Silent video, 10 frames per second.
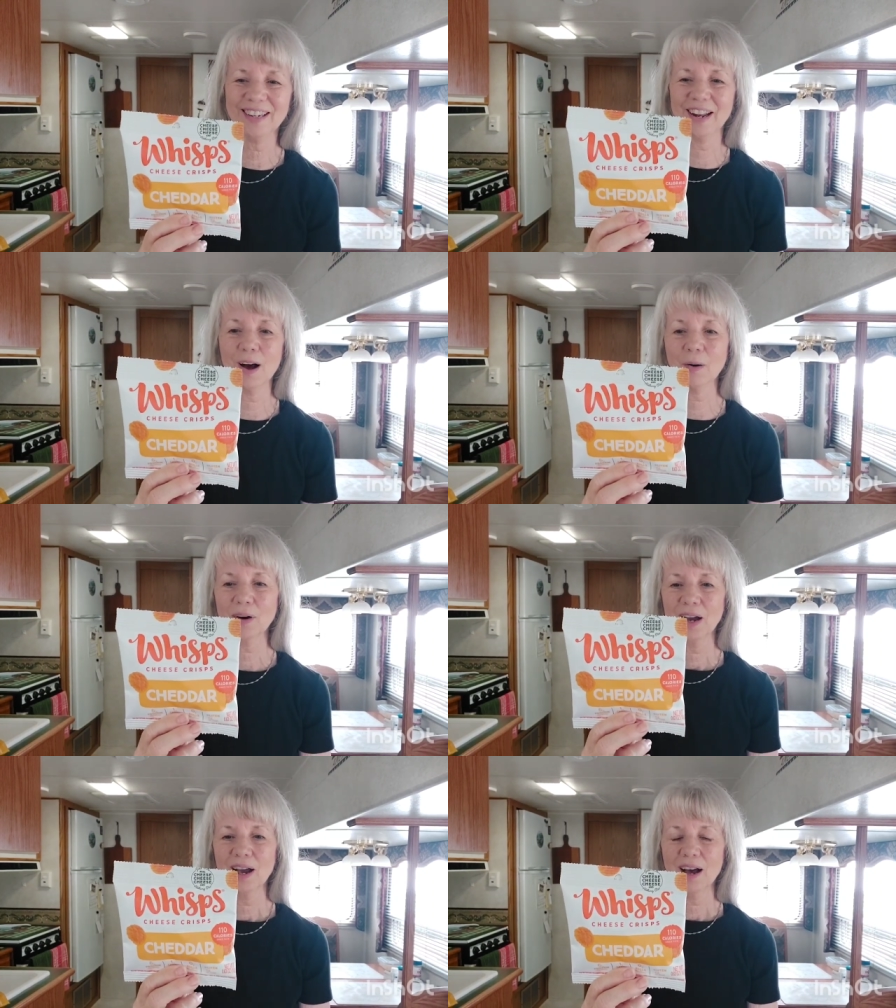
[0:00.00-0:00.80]
you know.
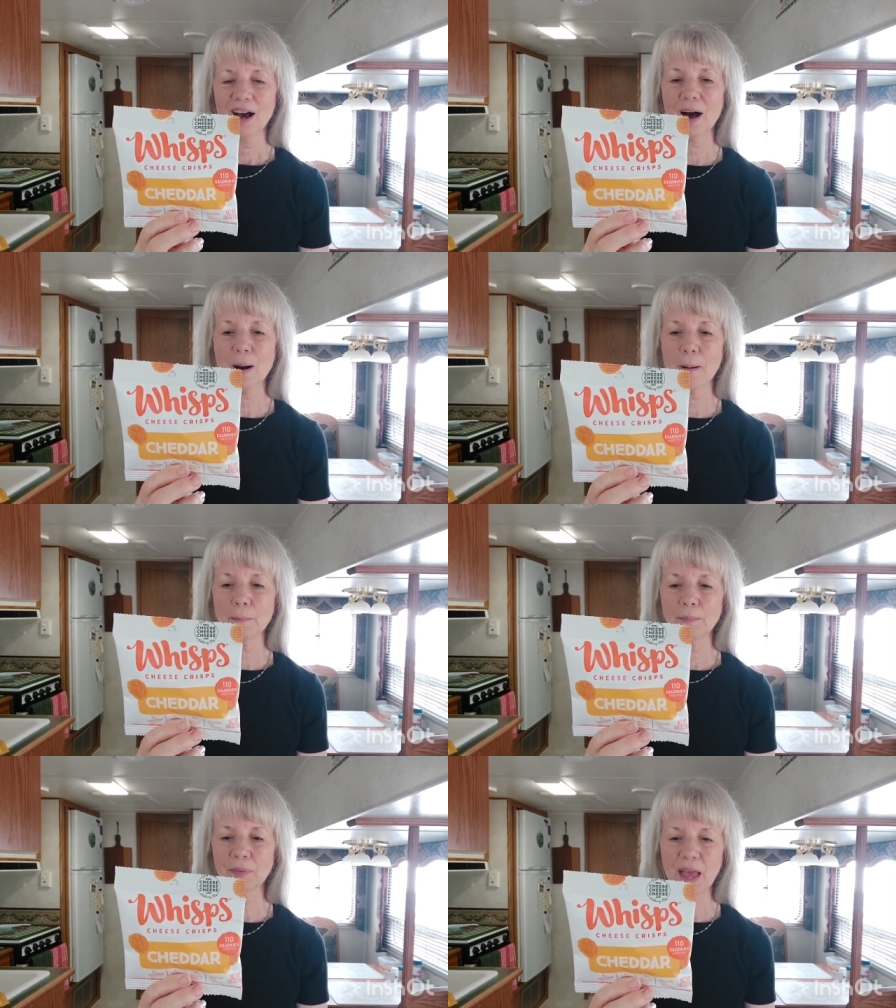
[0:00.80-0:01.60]

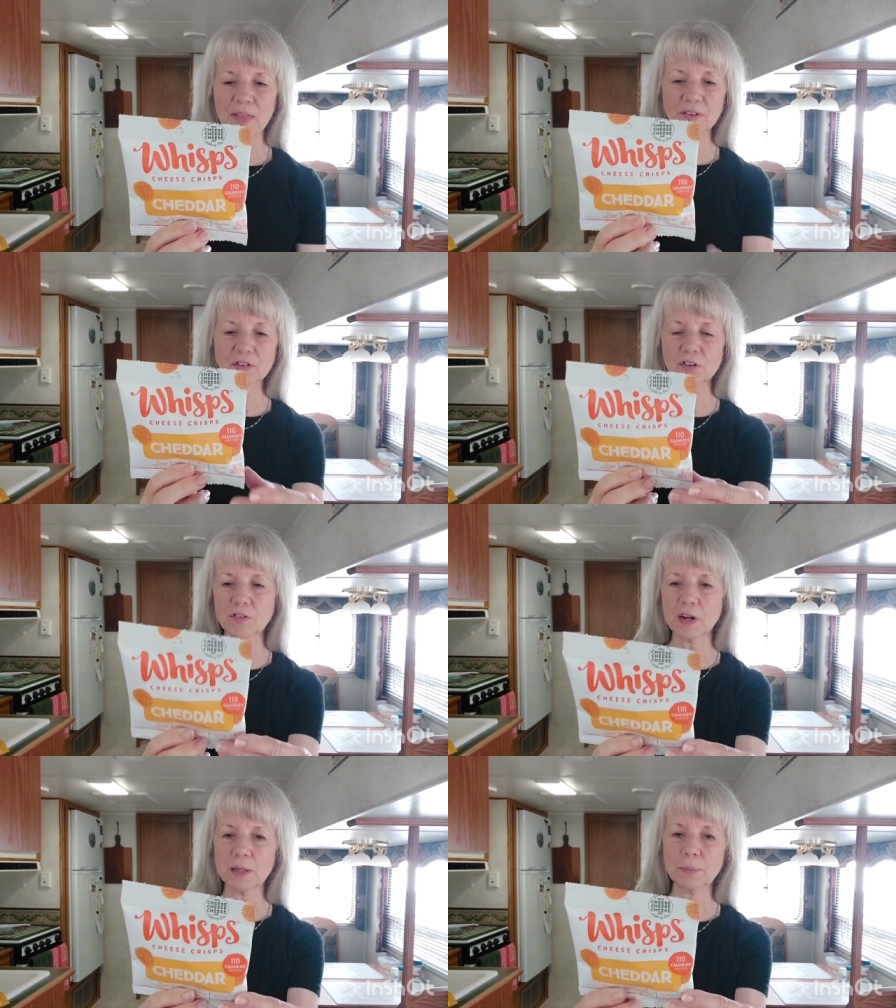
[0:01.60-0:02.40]
Um, and this is
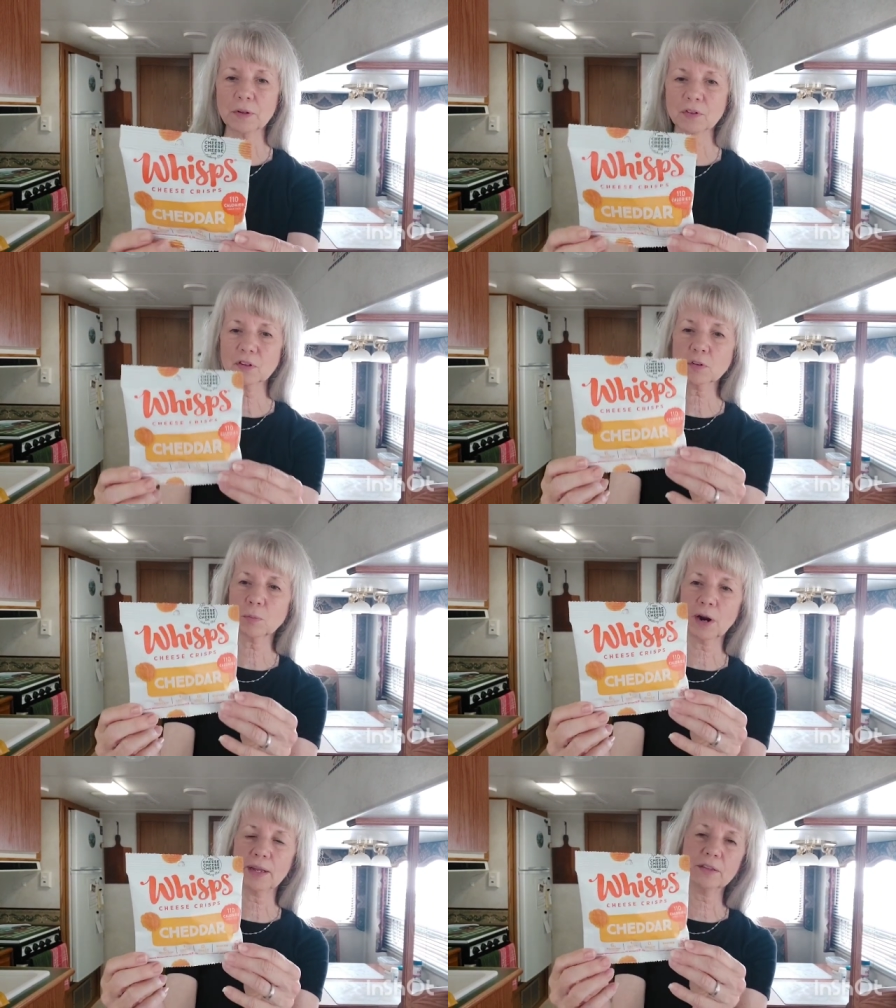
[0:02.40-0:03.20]
funny because this
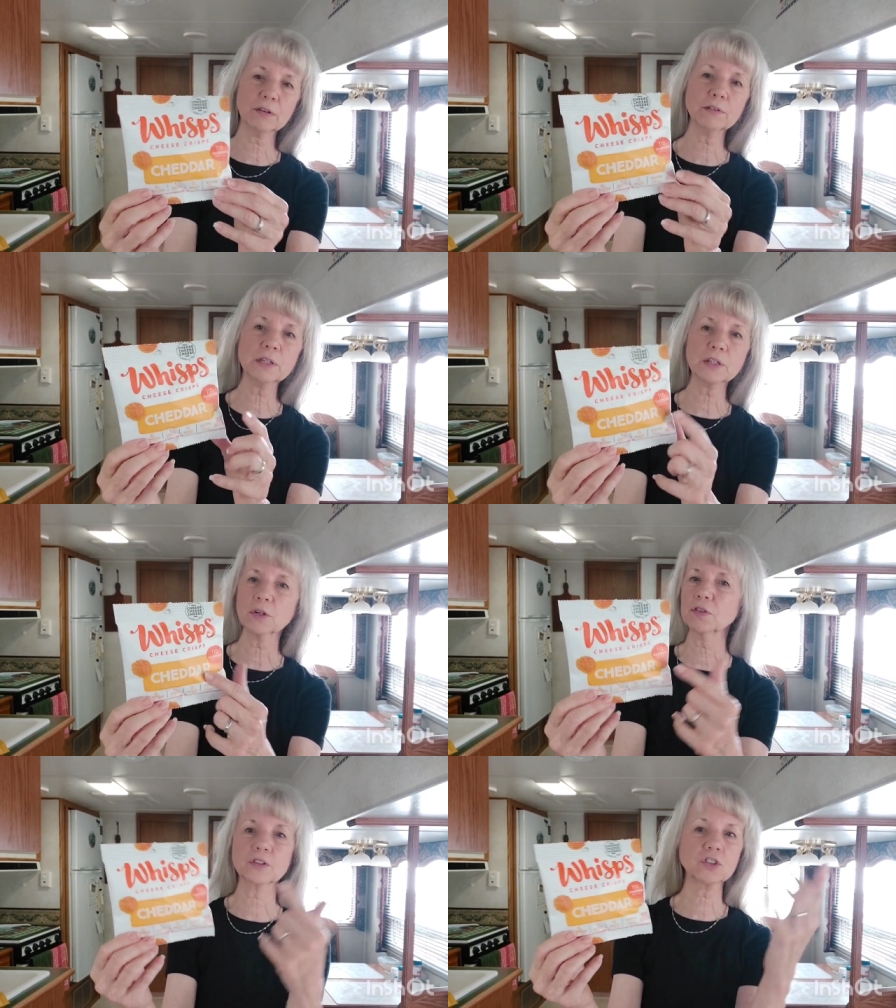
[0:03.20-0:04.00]
brand, they're really
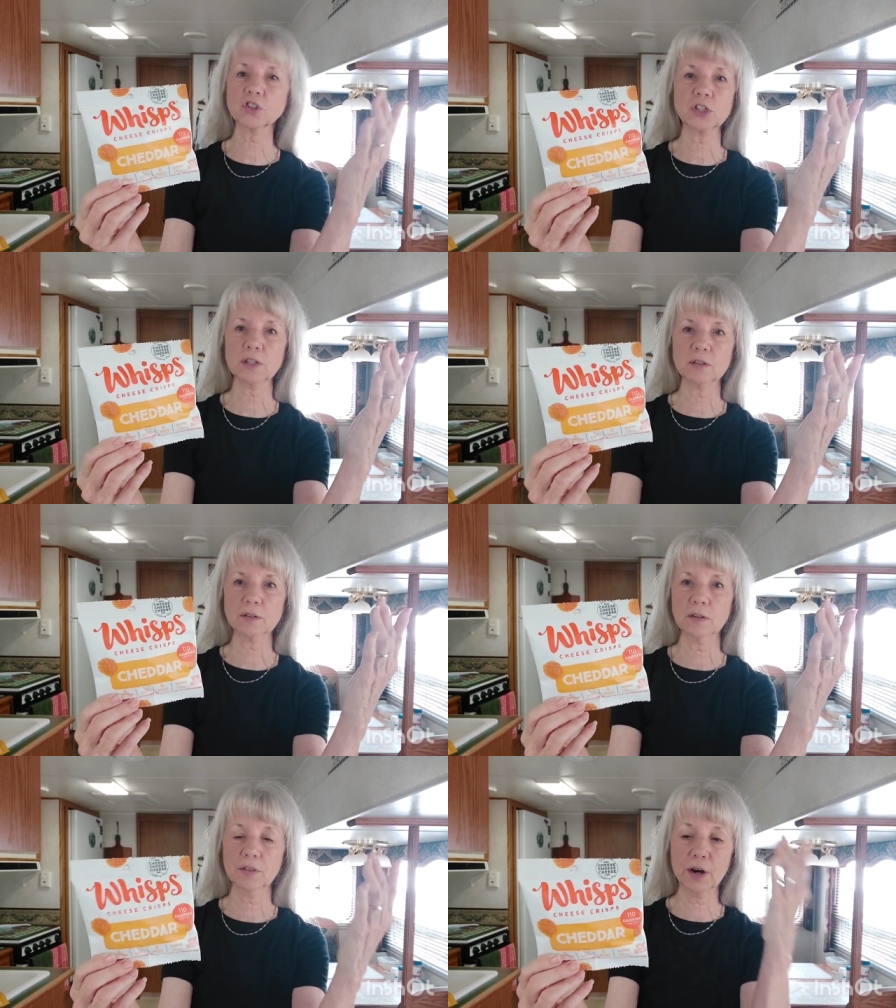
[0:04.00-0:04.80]
good. They're just cheese.
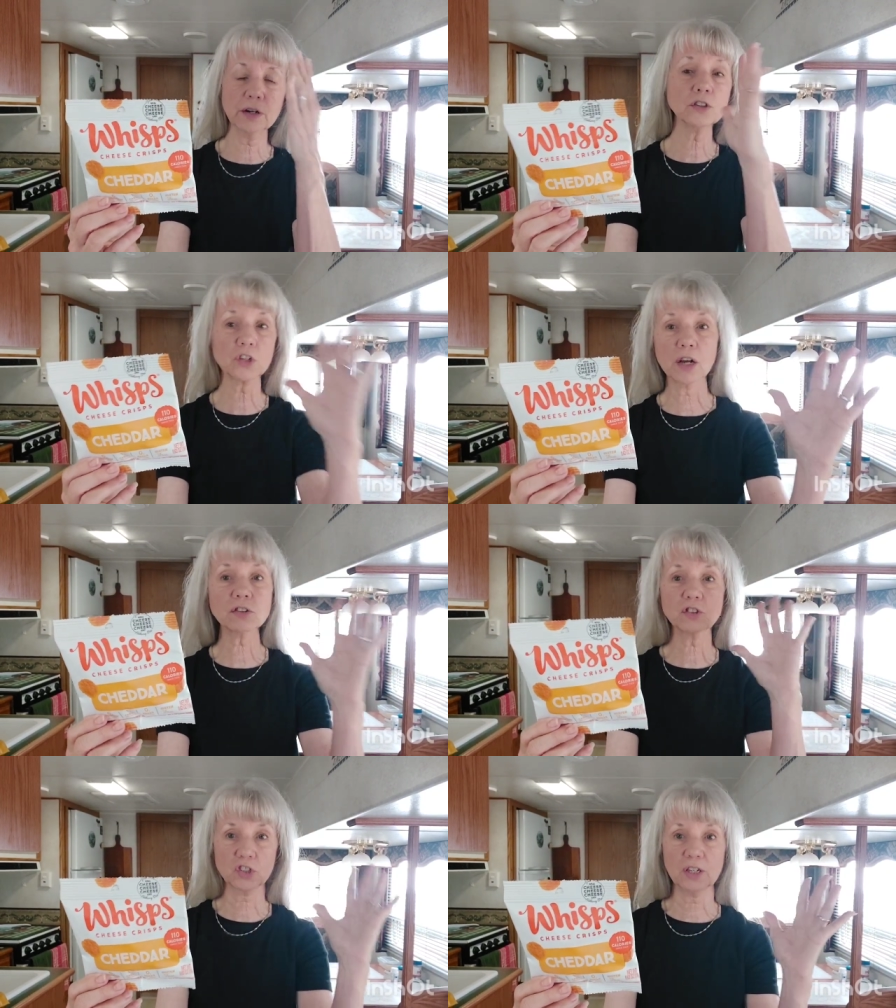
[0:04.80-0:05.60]
They're
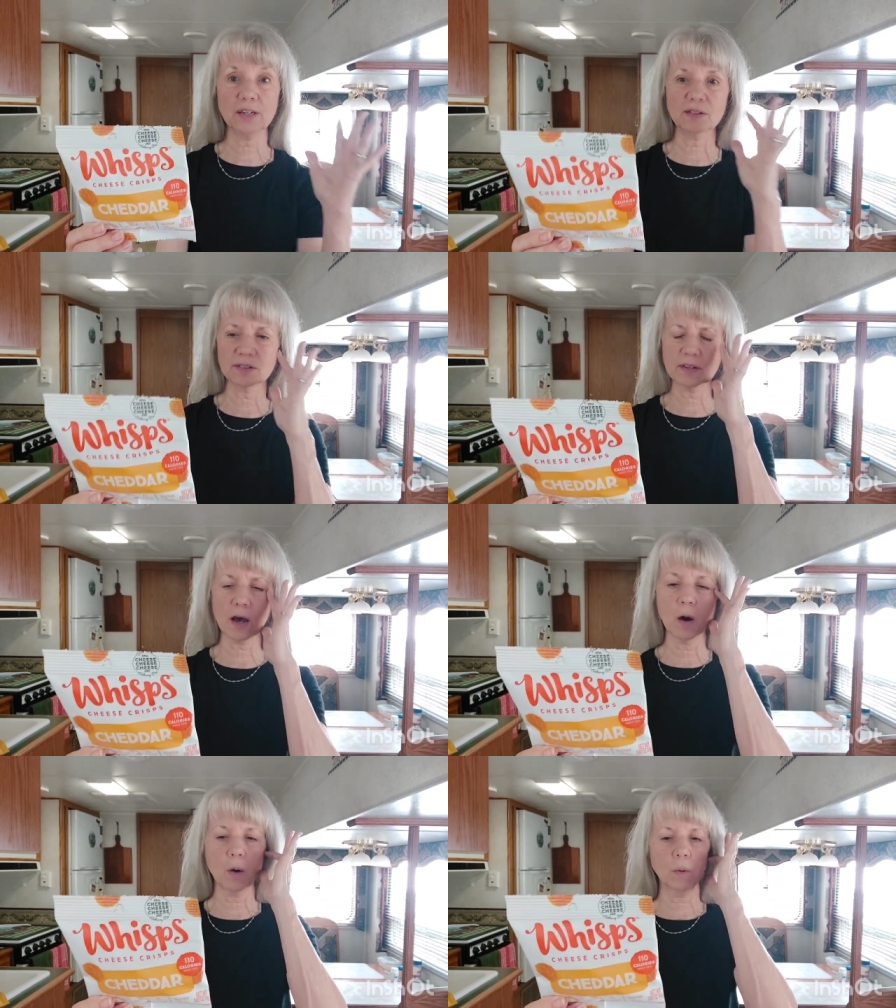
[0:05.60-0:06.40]
just cheese.
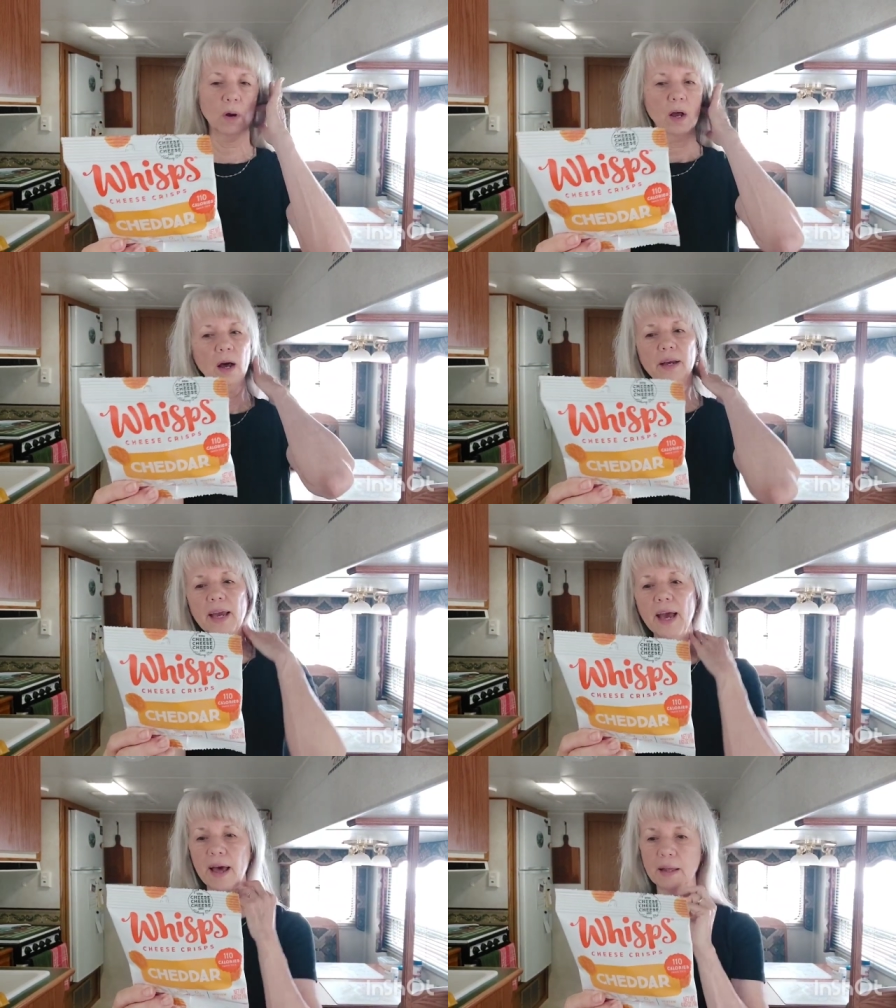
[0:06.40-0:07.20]
So
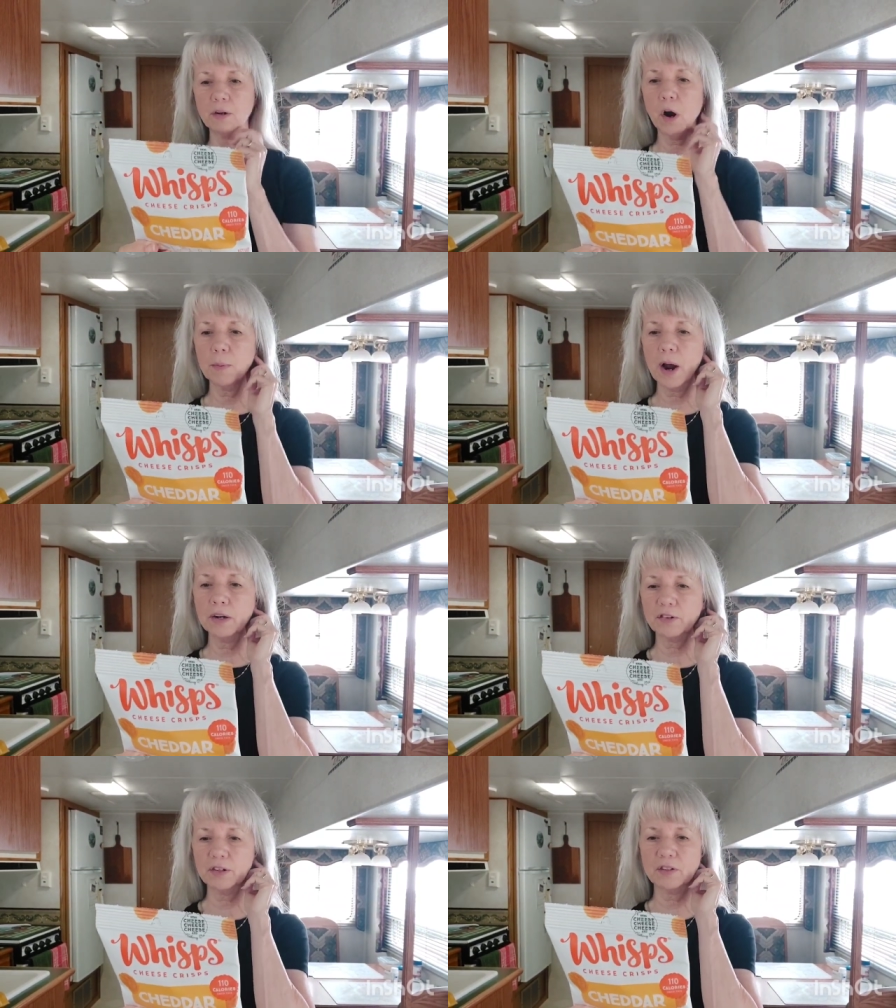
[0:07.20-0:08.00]
again,
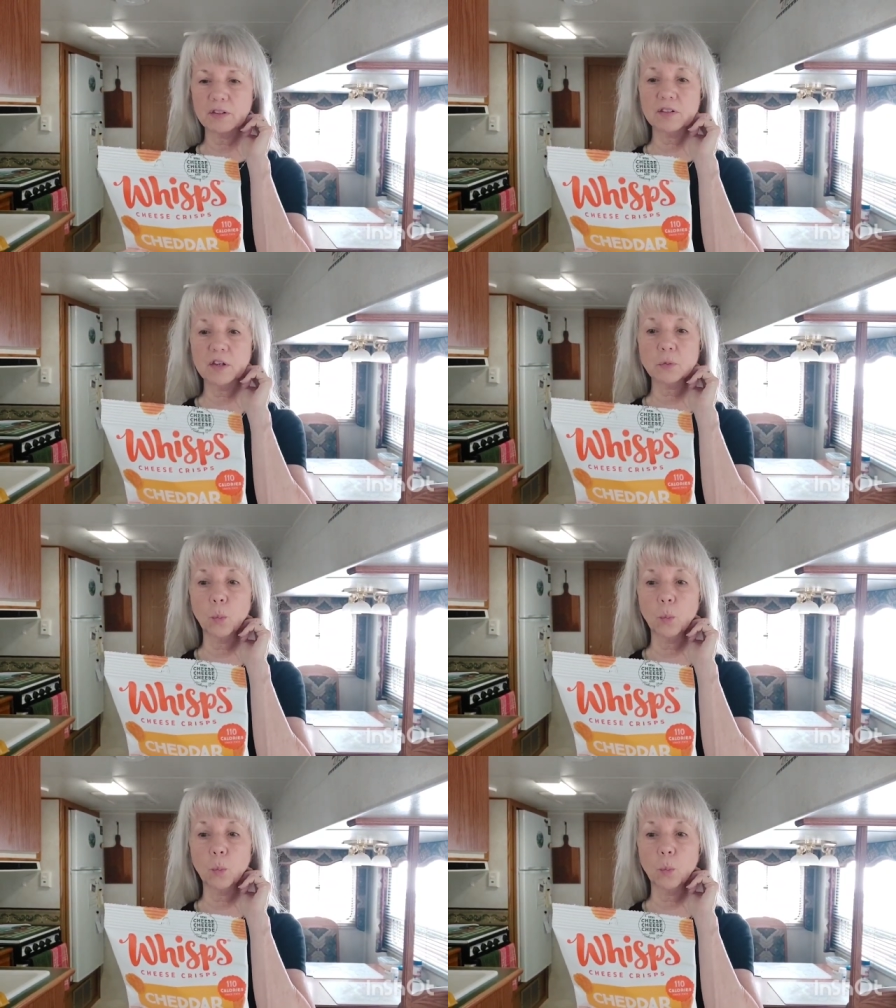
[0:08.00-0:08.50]
carbohydrates, it says